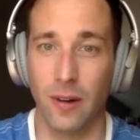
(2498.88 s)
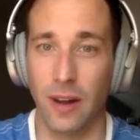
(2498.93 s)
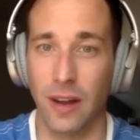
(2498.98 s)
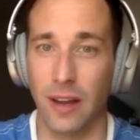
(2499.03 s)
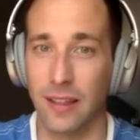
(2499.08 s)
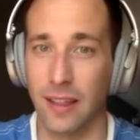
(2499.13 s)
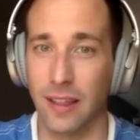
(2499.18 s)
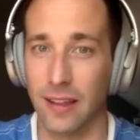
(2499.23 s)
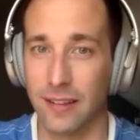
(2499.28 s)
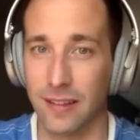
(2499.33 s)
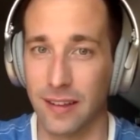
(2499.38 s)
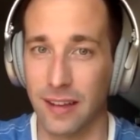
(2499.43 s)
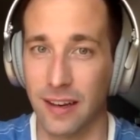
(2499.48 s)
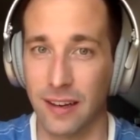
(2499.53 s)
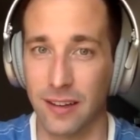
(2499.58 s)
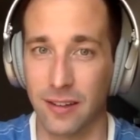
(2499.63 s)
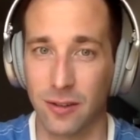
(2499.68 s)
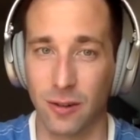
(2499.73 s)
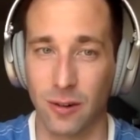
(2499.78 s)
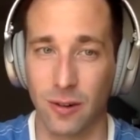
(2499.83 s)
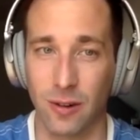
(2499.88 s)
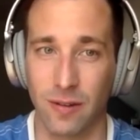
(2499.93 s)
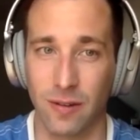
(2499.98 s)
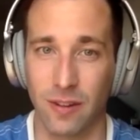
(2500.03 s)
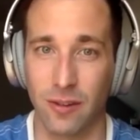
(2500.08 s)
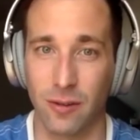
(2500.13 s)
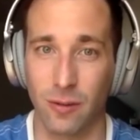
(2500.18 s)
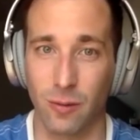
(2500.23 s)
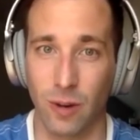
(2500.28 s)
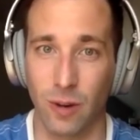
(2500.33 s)
They see it as sort of
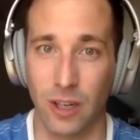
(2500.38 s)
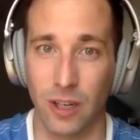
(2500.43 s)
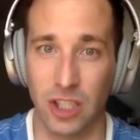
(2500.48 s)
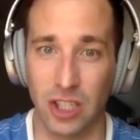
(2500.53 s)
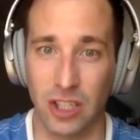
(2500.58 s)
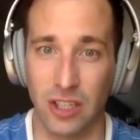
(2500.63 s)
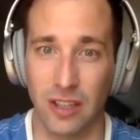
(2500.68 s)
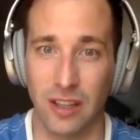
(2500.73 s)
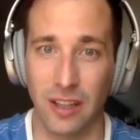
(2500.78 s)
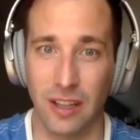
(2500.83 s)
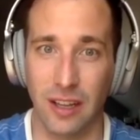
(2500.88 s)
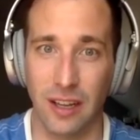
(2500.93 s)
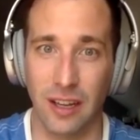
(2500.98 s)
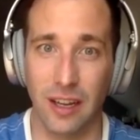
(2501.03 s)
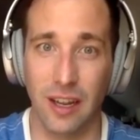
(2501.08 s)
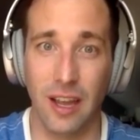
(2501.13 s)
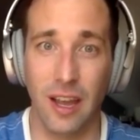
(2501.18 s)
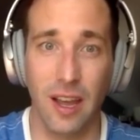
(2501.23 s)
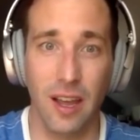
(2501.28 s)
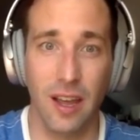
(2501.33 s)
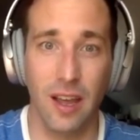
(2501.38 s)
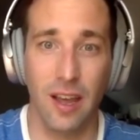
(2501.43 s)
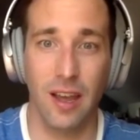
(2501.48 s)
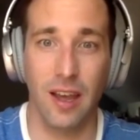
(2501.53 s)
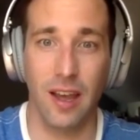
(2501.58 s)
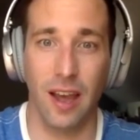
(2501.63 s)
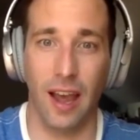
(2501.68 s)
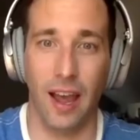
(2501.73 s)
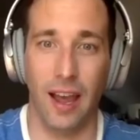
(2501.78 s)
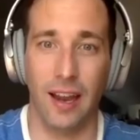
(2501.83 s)
this rigid thing.
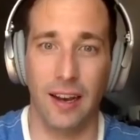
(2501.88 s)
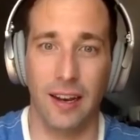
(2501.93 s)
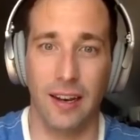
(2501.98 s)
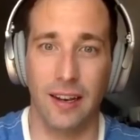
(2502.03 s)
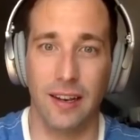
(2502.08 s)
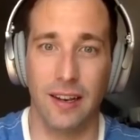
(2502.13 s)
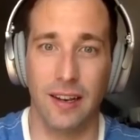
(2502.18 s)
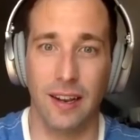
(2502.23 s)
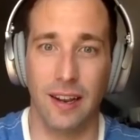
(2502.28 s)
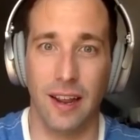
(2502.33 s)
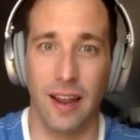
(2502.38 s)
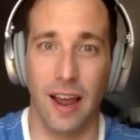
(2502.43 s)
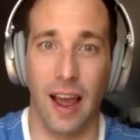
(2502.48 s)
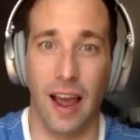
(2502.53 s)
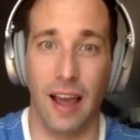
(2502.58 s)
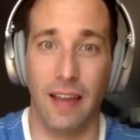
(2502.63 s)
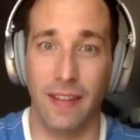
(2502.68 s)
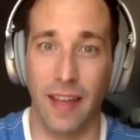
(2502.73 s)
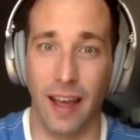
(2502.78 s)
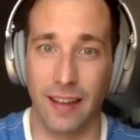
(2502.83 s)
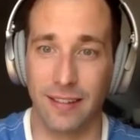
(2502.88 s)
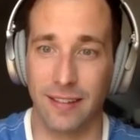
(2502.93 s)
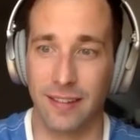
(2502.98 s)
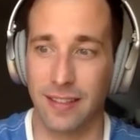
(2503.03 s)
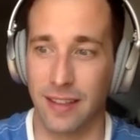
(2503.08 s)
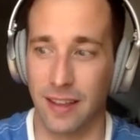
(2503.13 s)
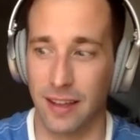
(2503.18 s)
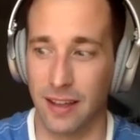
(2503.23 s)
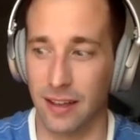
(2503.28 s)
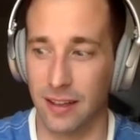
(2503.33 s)
And that's
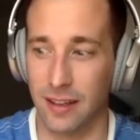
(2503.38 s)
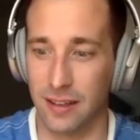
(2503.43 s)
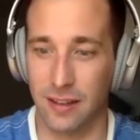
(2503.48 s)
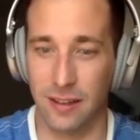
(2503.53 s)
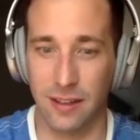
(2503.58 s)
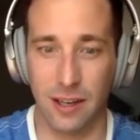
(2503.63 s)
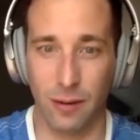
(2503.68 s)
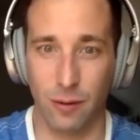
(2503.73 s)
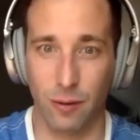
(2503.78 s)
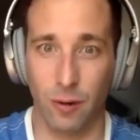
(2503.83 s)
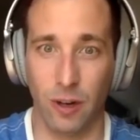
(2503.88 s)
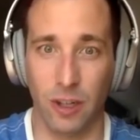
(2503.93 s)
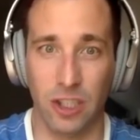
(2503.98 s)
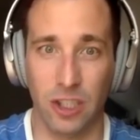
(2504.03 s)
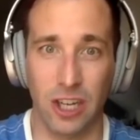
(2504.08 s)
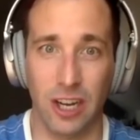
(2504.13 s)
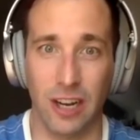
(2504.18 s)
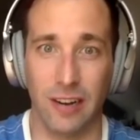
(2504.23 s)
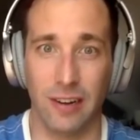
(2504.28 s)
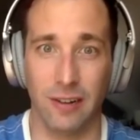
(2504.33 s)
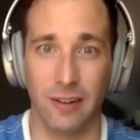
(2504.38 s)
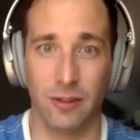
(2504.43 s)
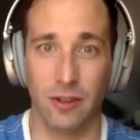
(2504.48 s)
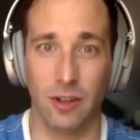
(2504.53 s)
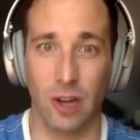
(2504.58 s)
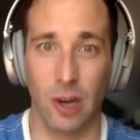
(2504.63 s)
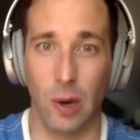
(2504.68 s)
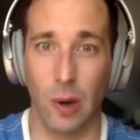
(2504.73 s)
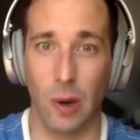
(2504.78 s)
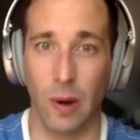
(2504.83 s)
the differentiator.
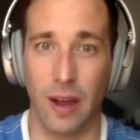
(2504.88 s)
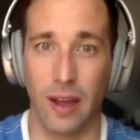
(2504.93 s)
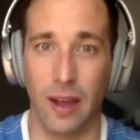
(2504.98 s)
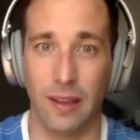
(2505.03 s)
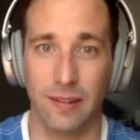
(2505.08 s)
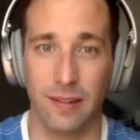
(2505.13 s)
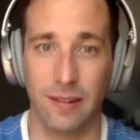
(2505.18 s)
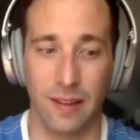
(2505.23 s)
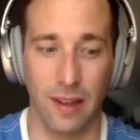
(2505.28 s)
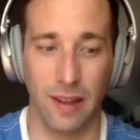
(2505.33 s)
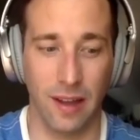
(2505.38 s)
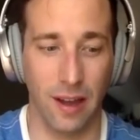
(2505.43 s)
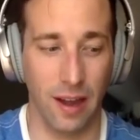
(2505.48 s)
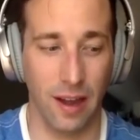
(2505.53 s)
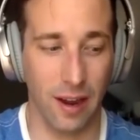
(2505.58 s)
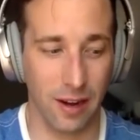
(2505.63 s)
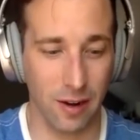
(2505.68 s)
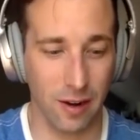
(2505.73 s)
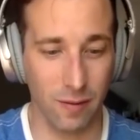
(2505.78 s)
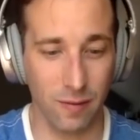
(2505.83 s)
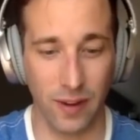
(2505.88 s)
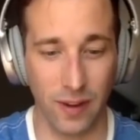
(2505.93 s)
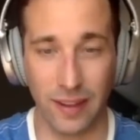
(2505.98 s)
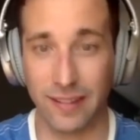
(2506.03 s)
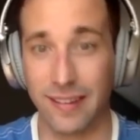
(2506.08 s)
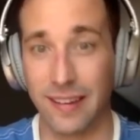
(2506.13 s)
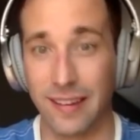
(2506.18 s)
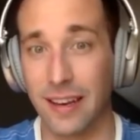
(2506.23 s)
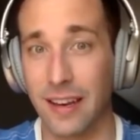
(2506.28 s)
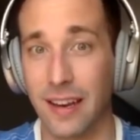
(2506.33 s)
So it's
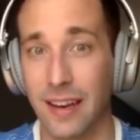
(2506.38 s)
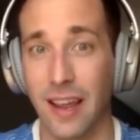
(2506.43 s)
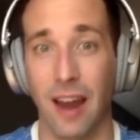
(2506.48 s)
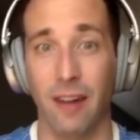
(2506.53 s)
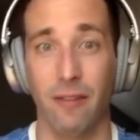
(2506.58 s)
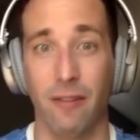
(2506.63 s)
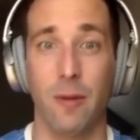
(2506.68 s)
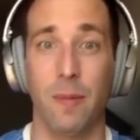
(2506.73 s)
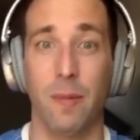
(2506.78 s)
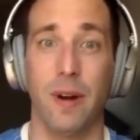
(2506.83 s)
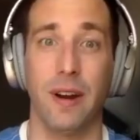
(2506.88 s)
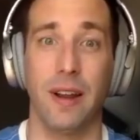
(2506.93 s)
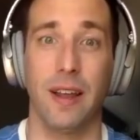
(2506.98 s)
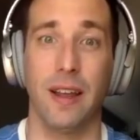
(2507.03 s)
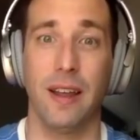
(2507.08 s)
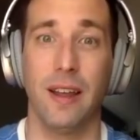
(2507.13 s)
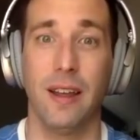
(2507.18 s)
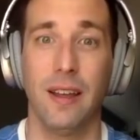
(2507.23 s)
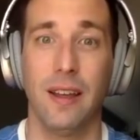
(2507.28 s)
convincing everybody,